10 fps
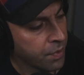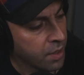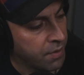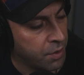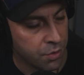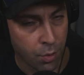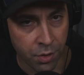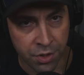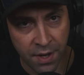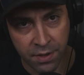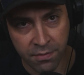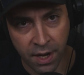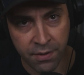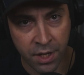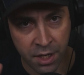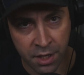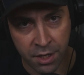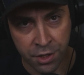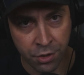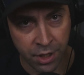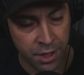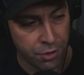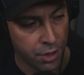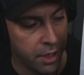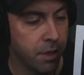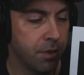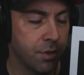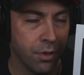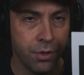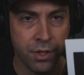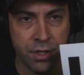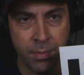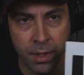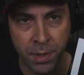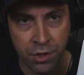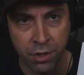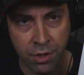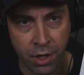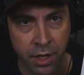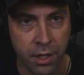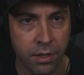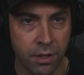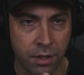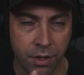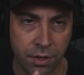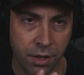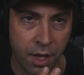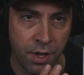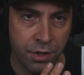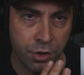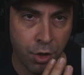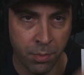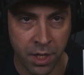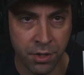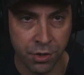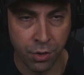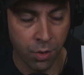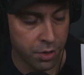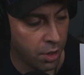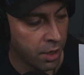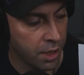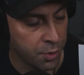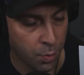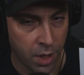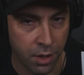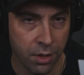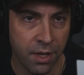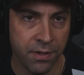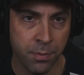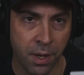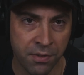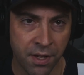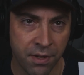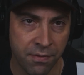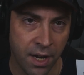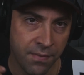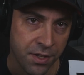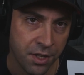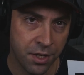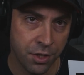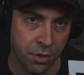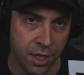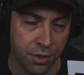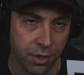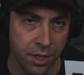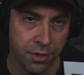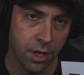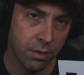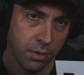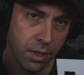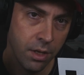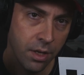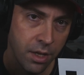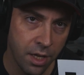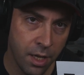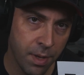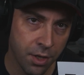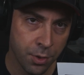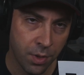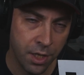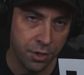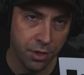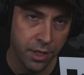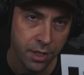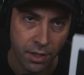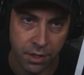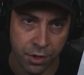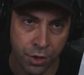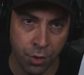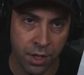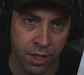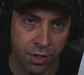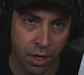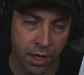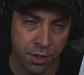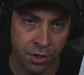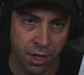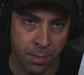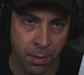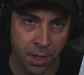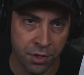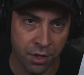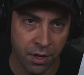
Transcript: If you score 75, you get an additional entry. So you can send me a picture of your target and then show me the scored target as well. If it's above 75, that's an additional entry. So email is 1 entry. Shooting the target and just send me a picture